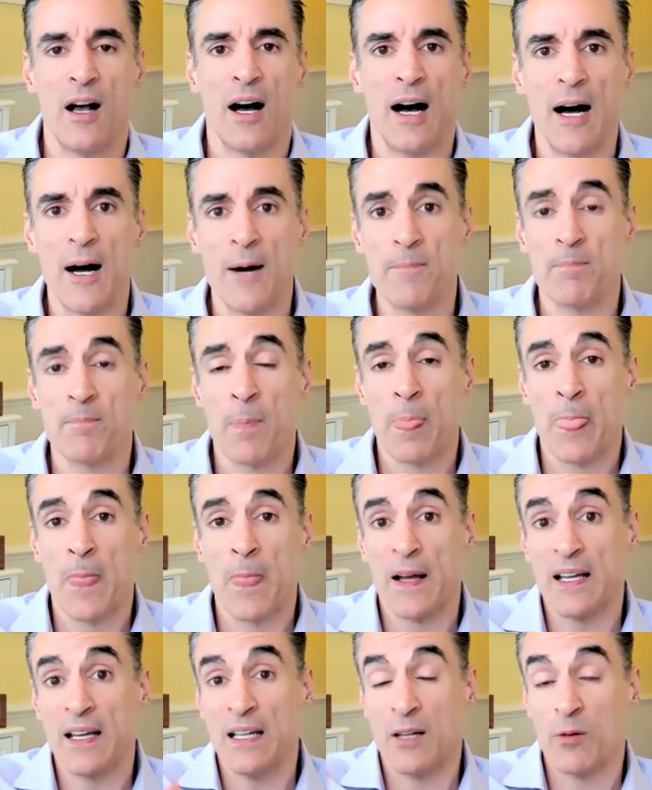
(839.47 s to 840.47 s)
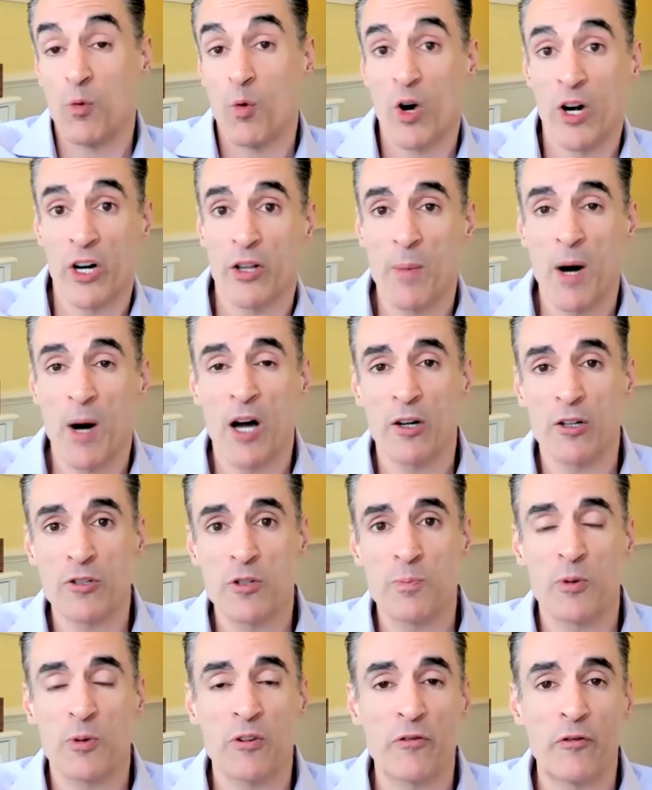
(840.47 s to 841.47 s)
Um, in one of the models
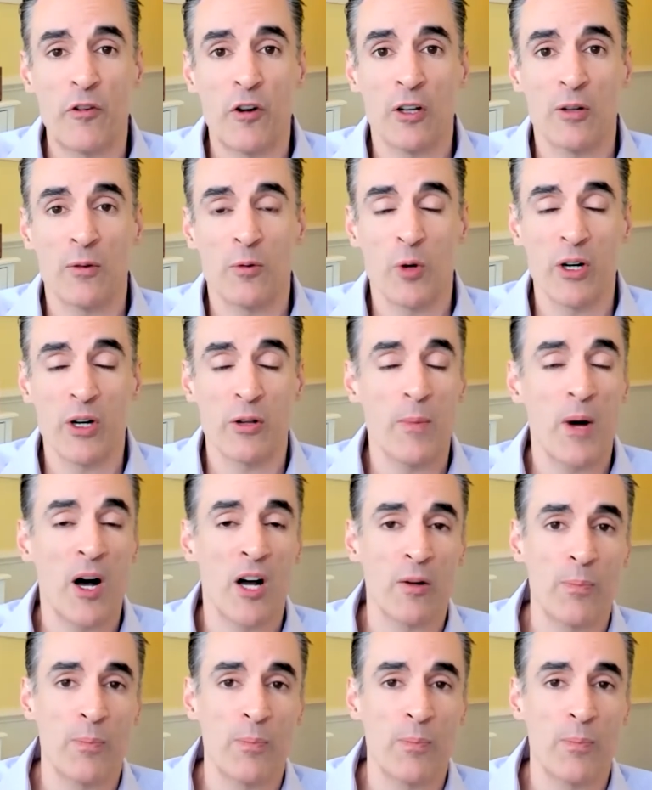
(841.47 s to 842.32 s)
portfolio, one of the model